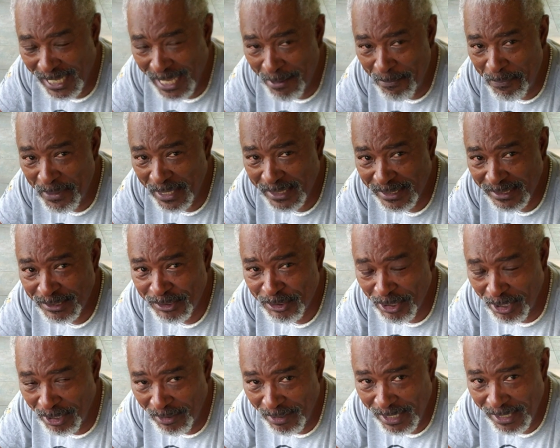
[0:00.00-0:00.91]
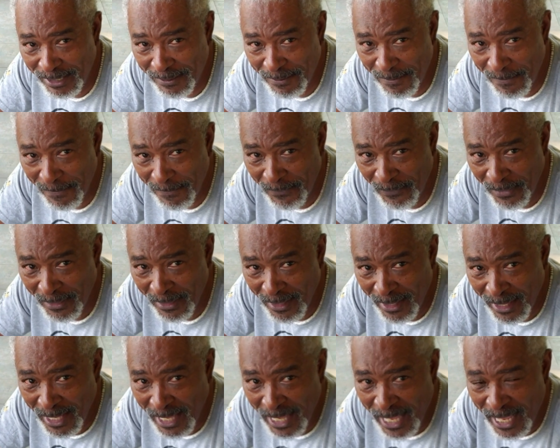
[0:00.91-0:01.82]
I picked the sorrel,
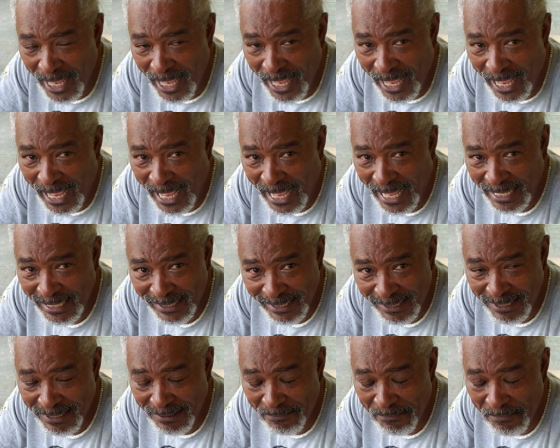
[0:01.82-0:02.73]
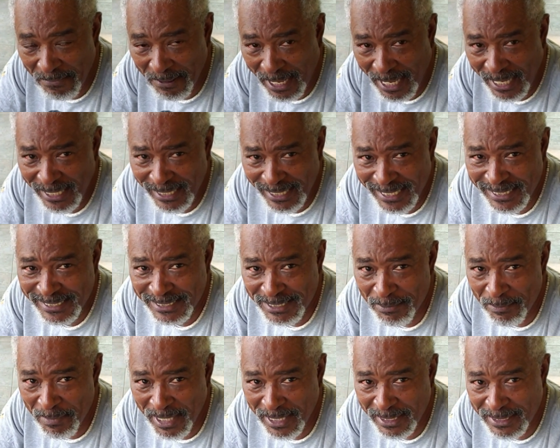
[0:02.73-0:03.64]
and I had
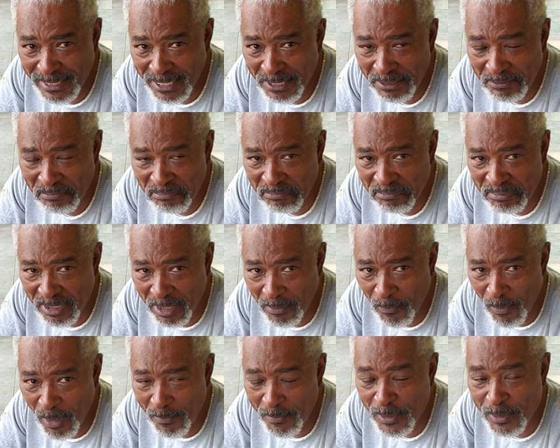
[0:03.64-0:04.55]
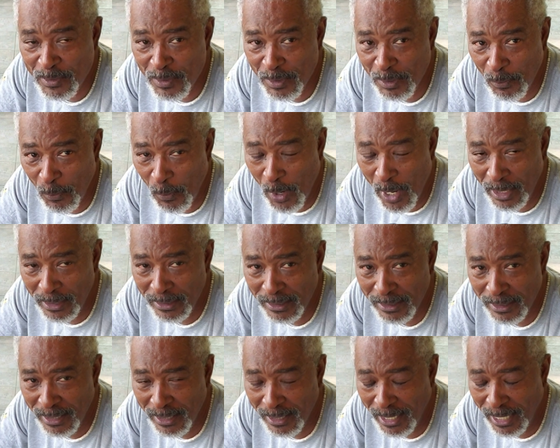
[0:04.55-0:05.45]
estimated somewhere between 1
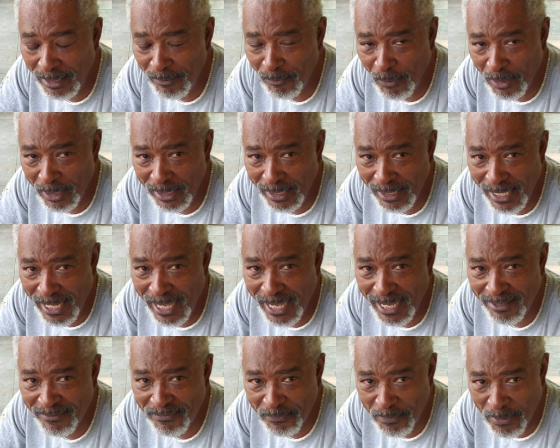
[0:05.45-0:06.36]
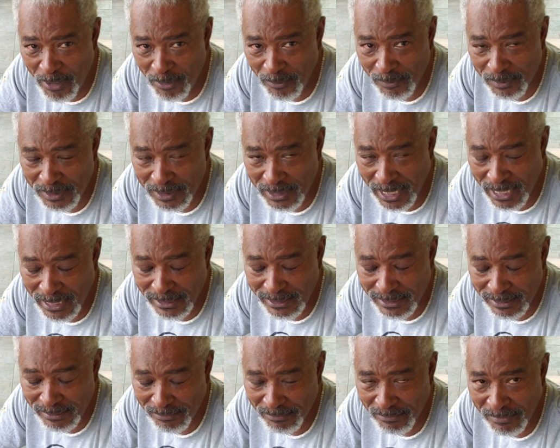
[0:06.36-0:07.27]
and 1.5 pounds as
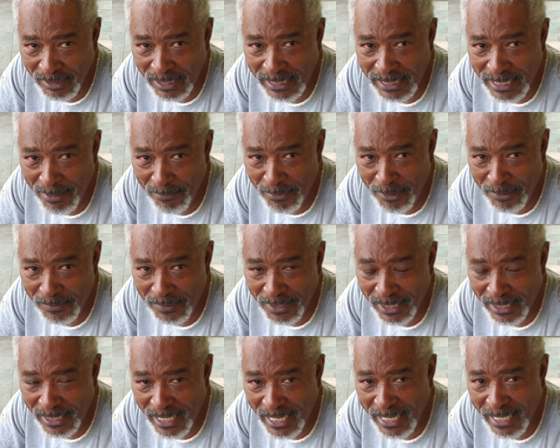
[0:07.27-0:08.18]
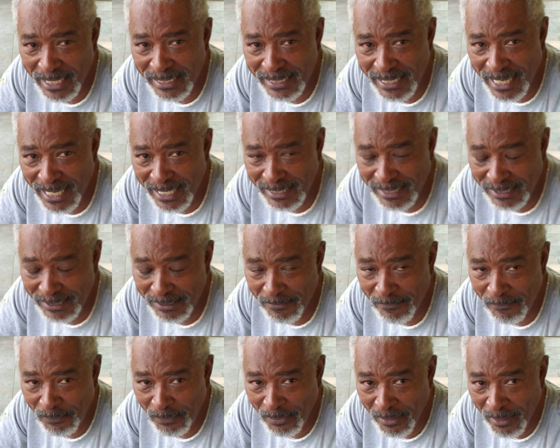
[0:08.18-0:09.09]
being the amount that I had gathered.
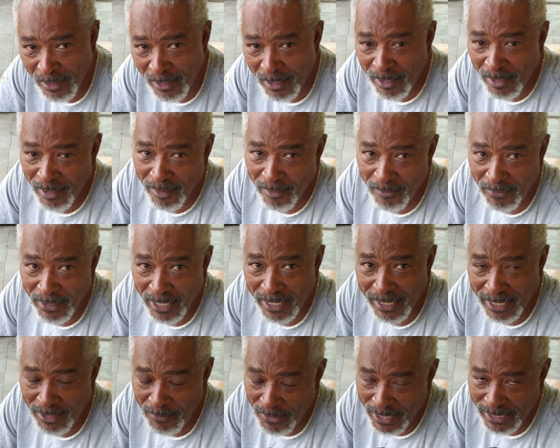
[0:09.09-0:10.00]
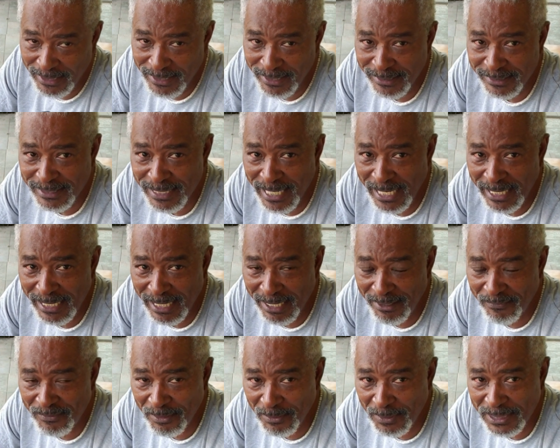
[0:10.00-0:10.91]
Well, I went inside
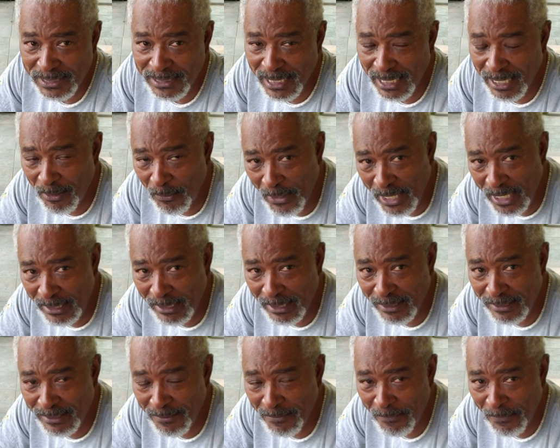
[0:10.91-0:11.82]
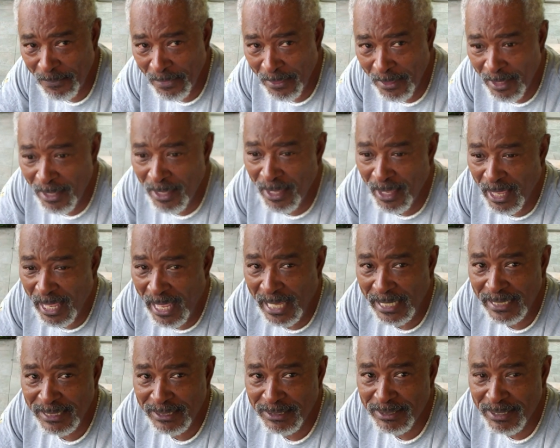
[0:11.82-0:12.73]
afterwards and I weighed it,
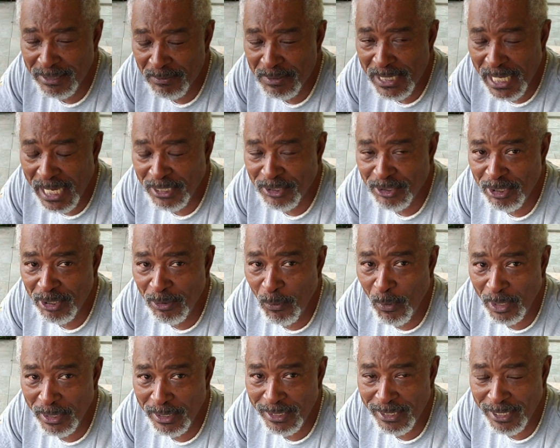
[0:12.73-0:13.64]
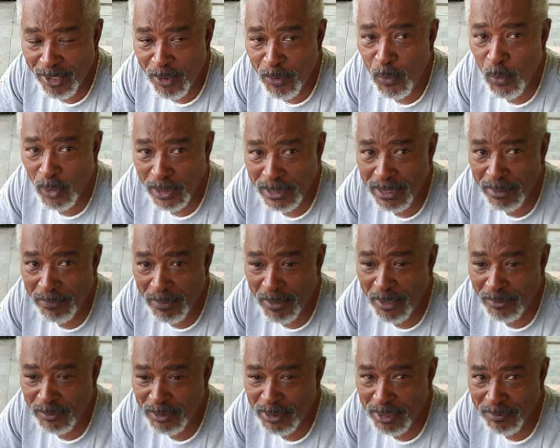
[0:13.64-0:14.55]
and it was actually 1.25
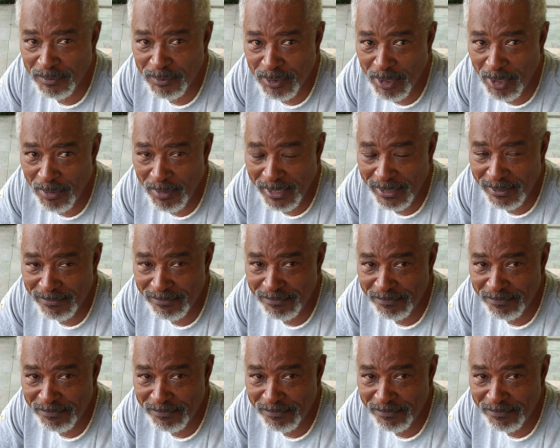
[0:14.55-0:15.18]
pounds of sorrel.